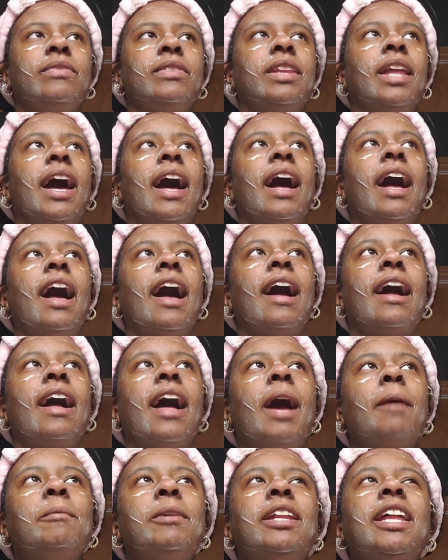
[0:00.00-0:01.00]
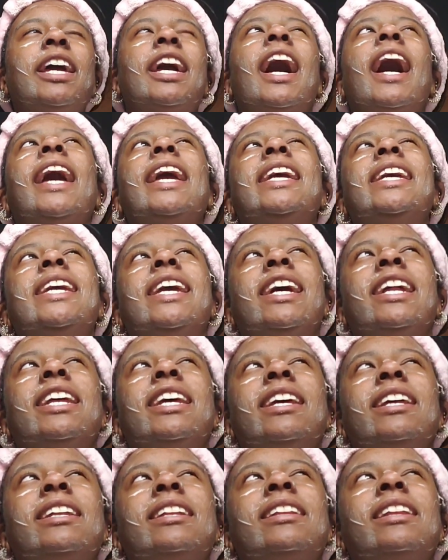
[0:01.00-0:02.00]
That, I mean, like, I get
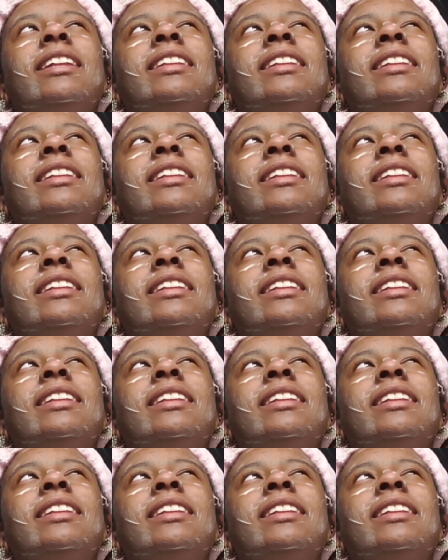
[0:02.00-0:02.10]
it.